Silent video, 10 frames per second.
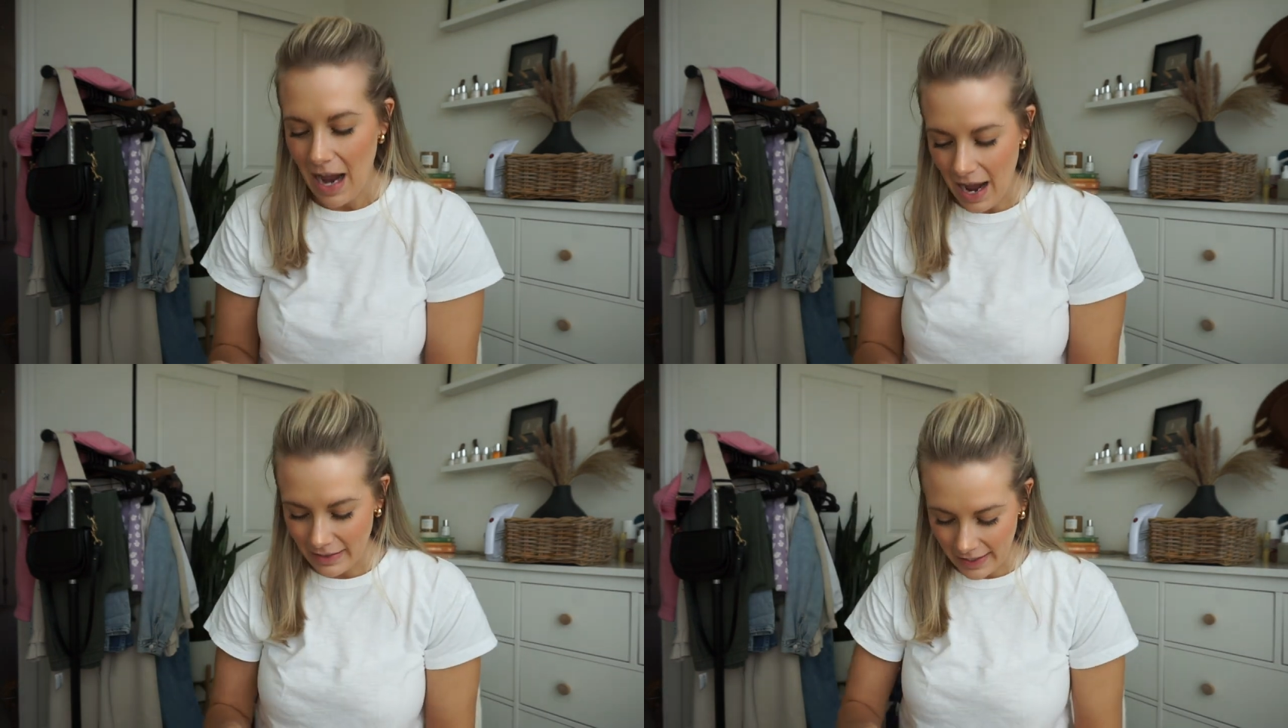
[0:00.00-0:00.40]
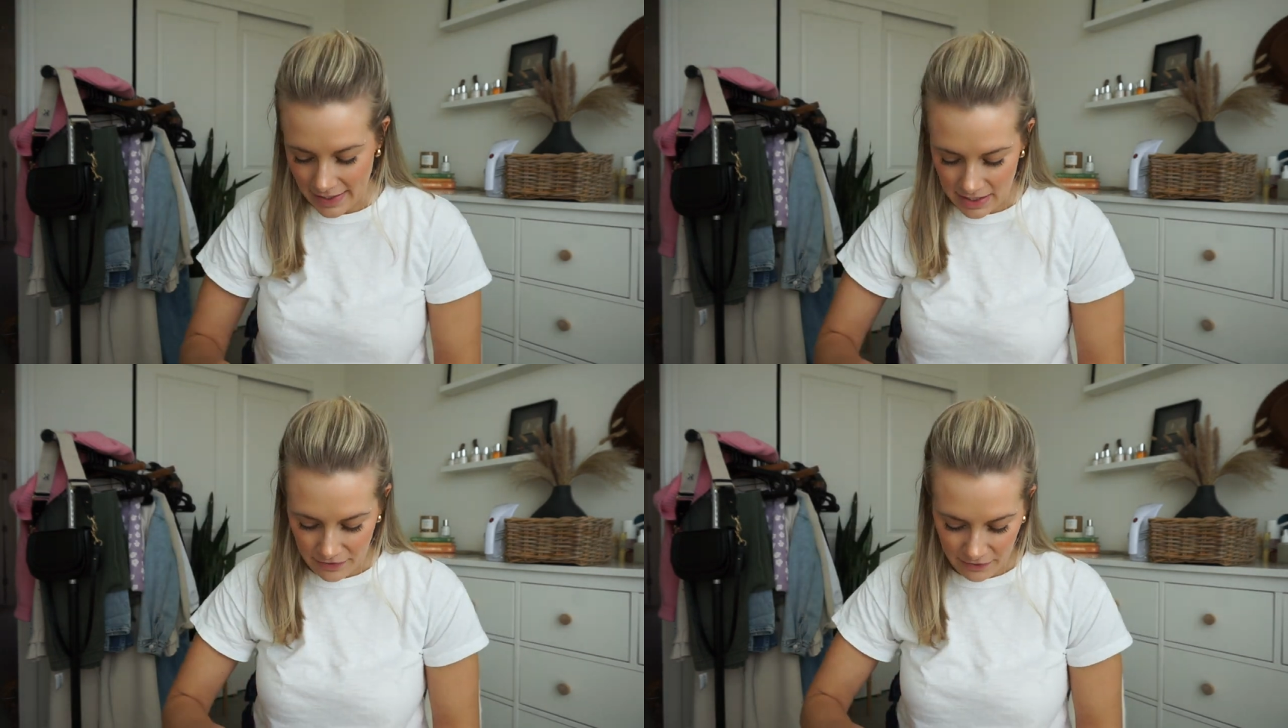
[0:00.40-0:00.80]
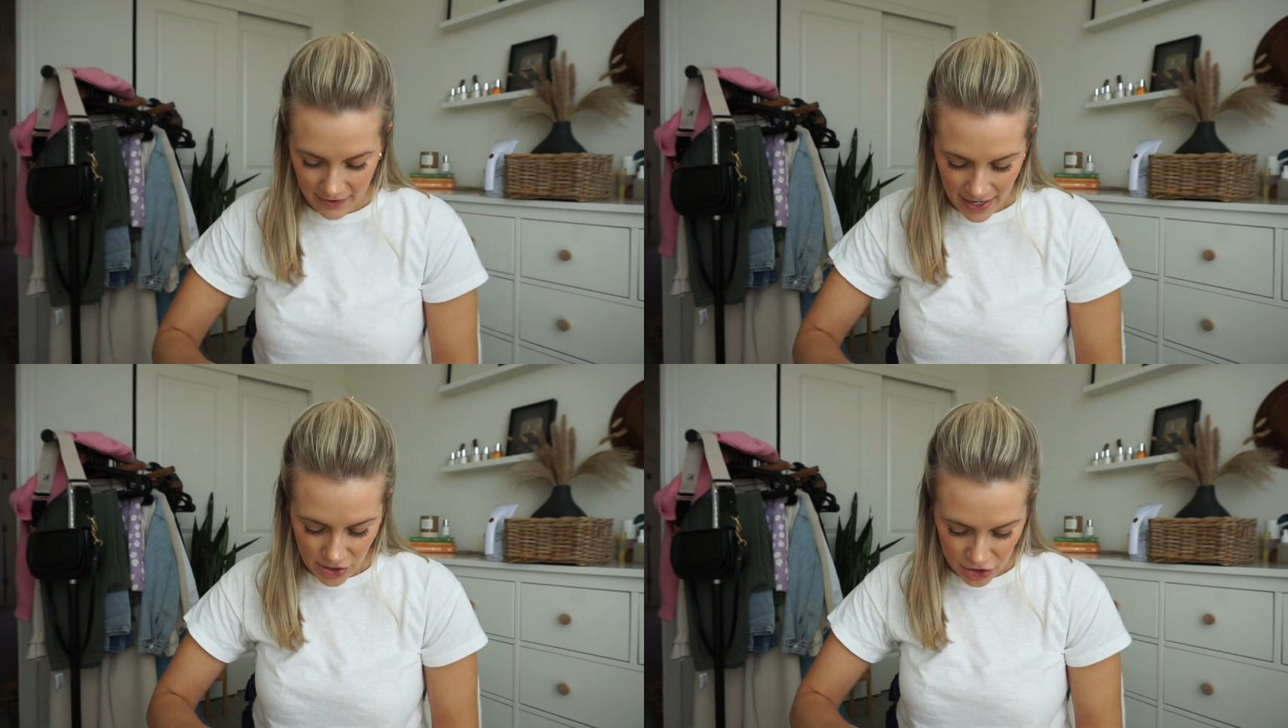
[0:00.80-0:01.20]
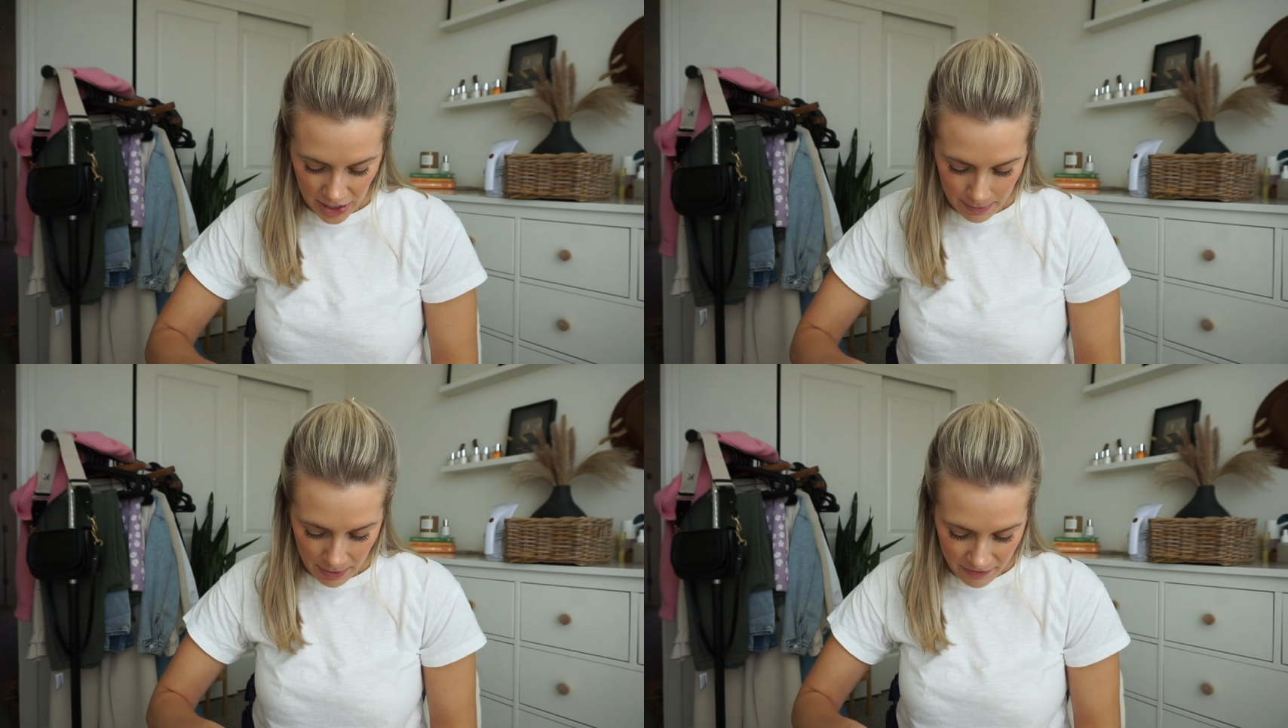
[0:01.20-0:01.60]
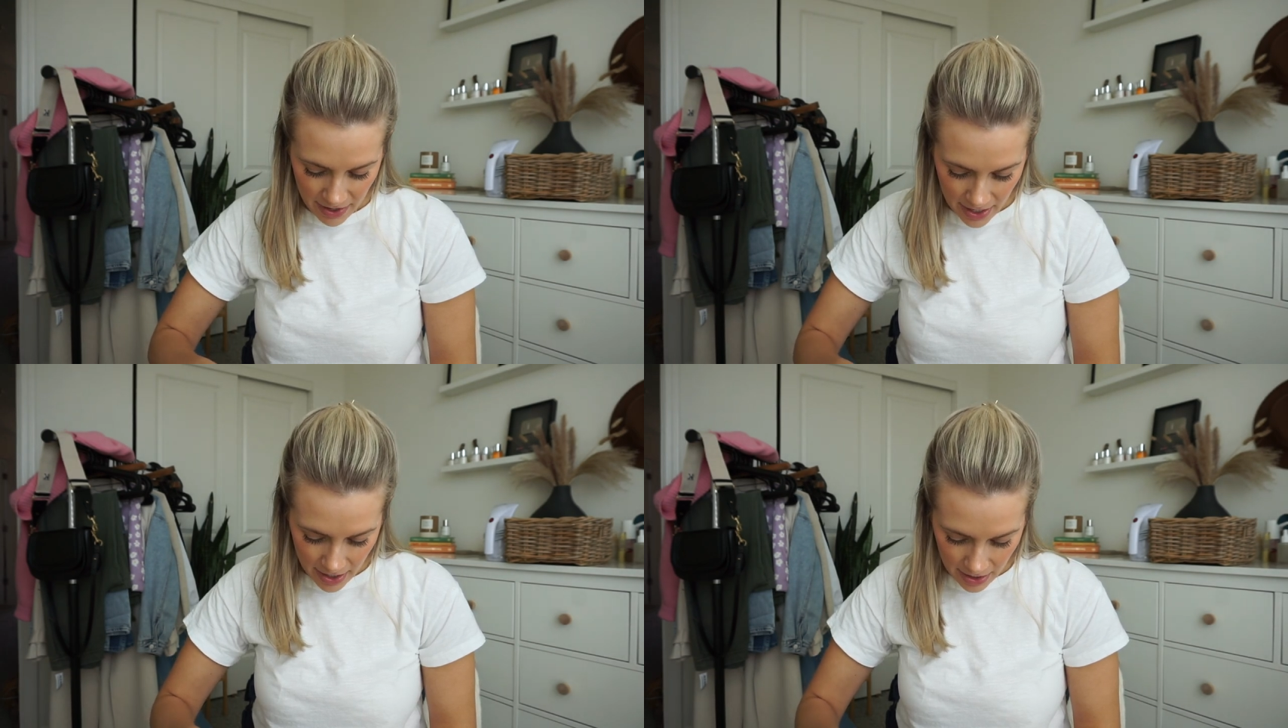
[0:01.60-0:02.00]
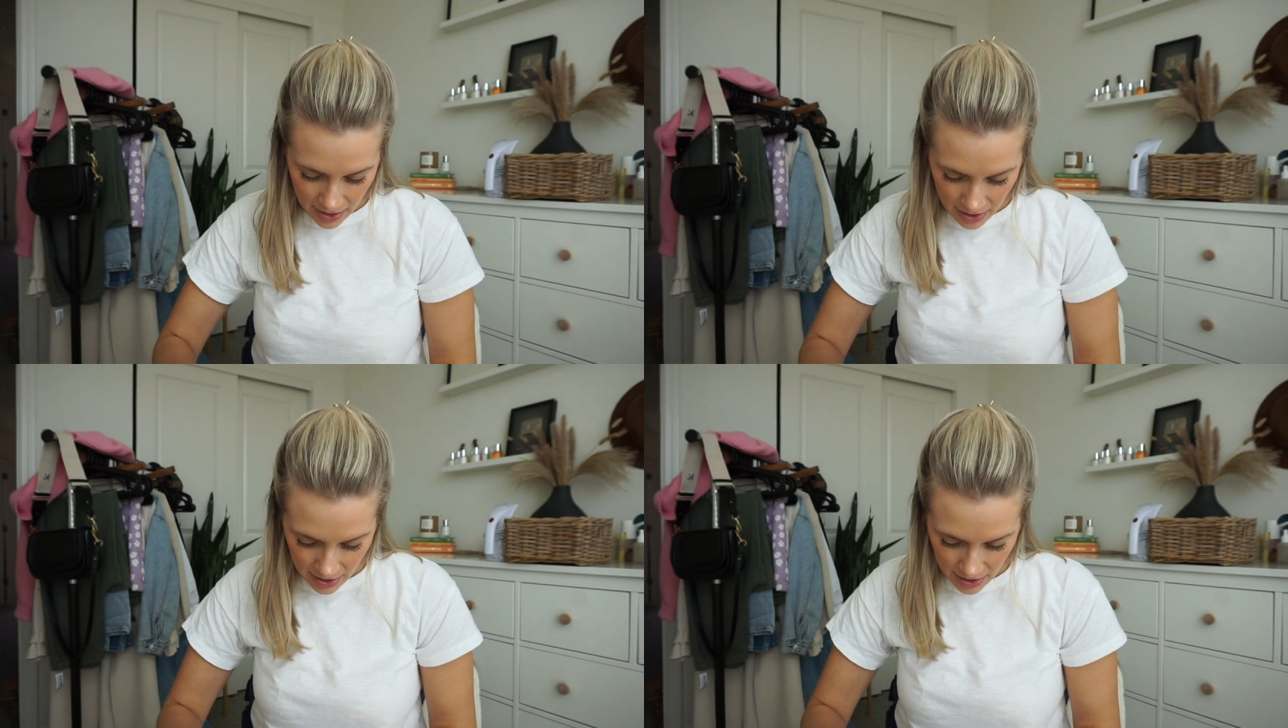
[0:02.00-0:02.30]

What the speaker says: I liked the face shape of it.